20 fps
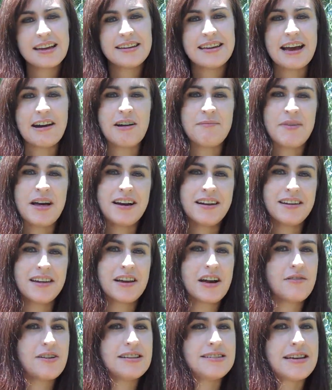Now, I'm not going
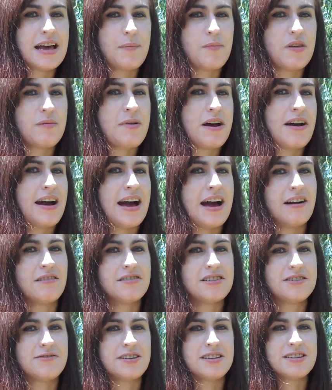to go in depth about how
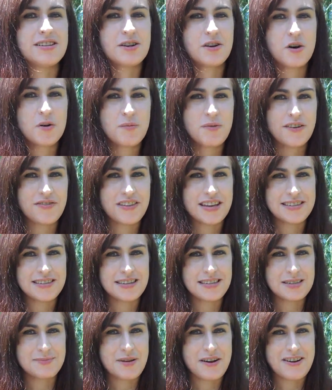to interpret these
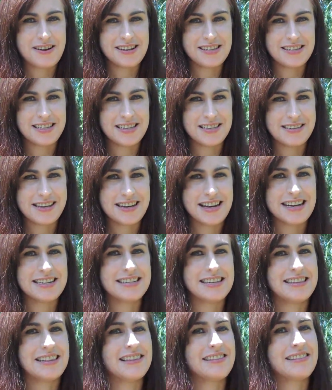experiences like I
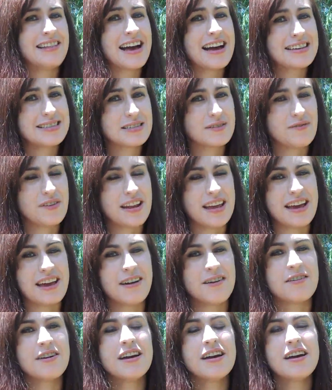did in the last
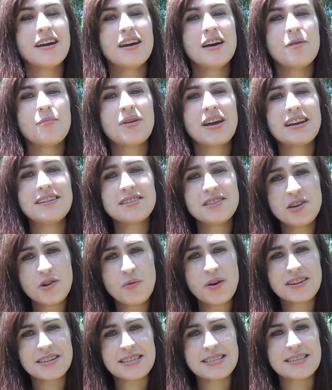video, but I do
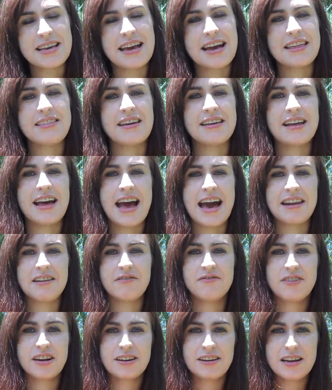want to say that at a
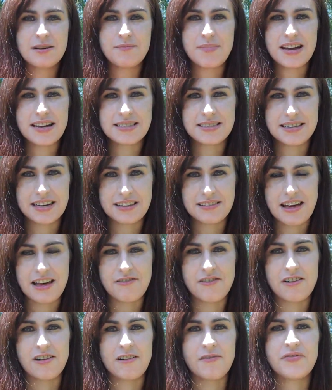very basic
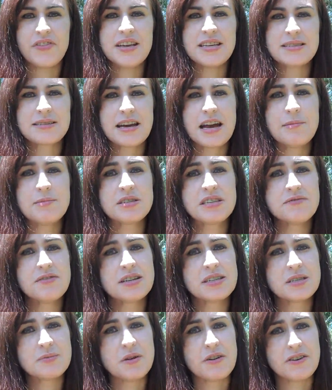level, these types of
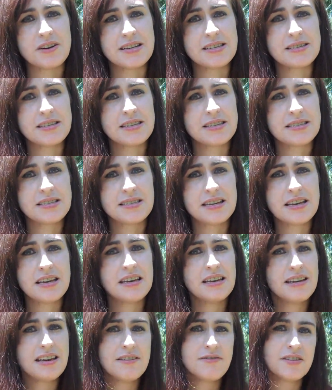experiences,
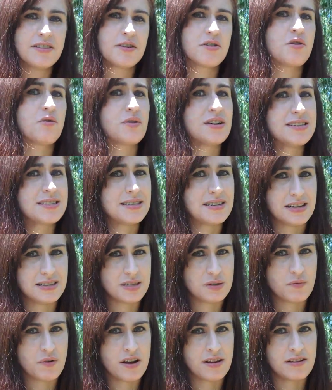even the
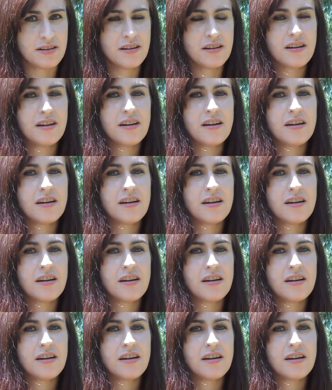coincidence one,